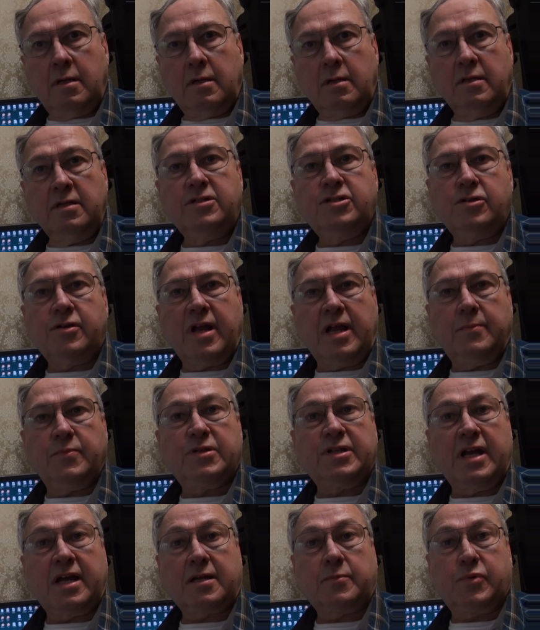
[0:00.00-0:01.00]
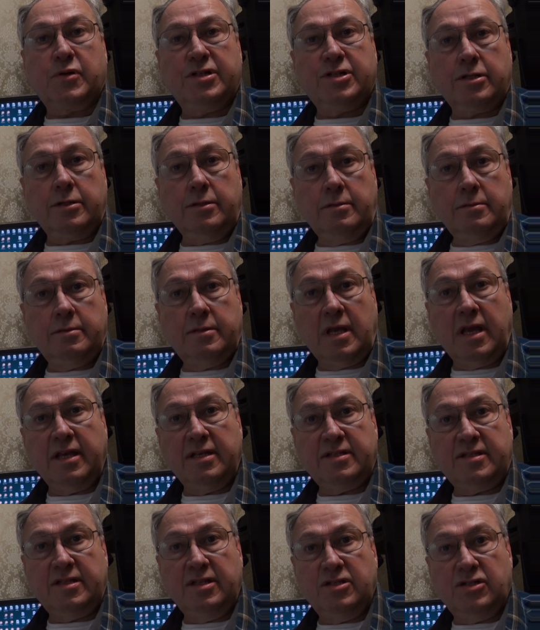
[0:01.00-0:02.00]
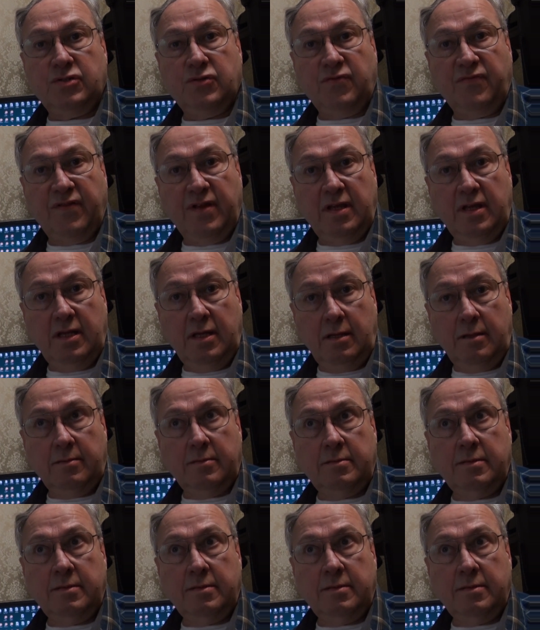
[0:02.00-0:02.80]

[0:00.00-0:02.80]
This is your Hamshack Preacher, AC2VE.